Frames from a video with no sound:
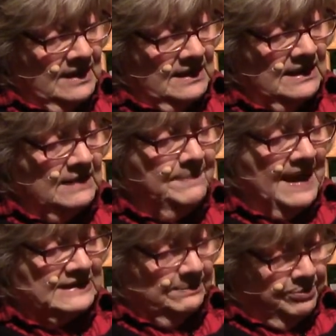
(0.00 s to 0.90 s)
He
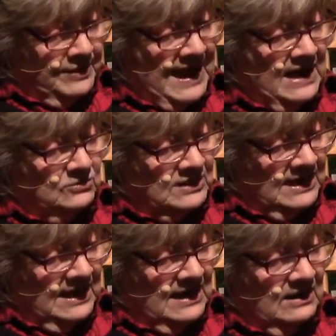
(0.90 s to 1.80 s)
unpacked a proud
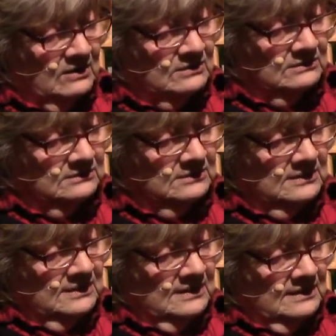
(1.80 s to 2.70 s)
cow
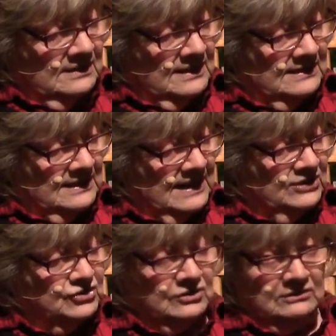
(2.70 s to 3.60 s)
and an
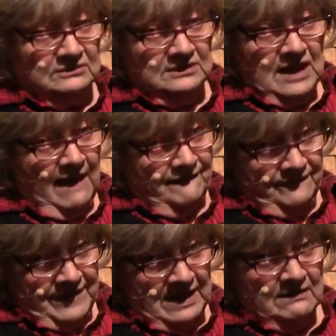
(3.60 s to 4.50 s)
angel,
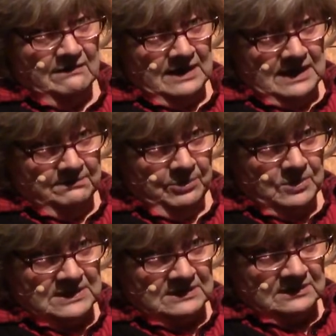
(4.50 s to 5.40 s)
a very
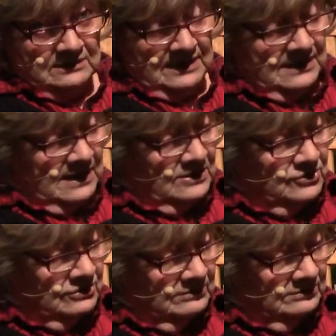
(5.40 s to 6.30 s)
important-looking
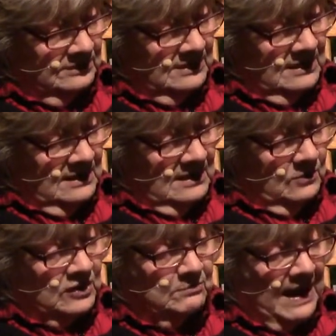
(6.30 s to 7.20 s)
angel,
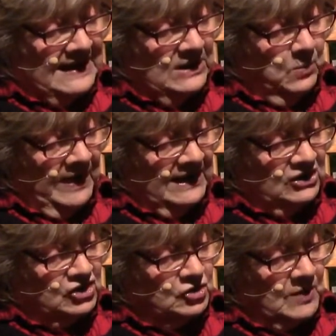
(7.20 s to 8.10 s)
with mighty
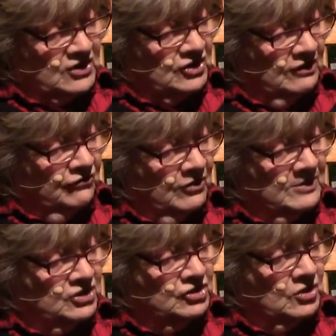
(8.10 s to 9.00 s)
wings stretching from
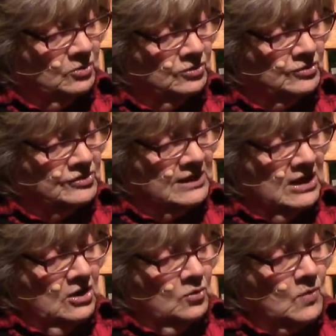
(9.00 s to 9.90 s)
its shoulders
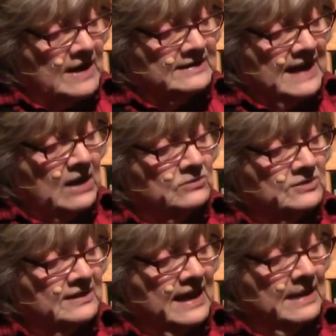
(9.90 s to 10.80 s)
right down
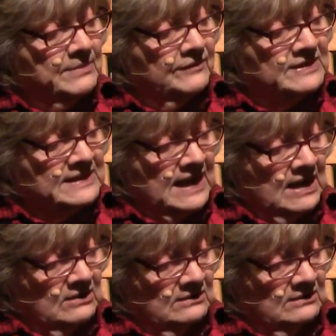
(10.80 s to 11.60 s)
to the hem of its gown.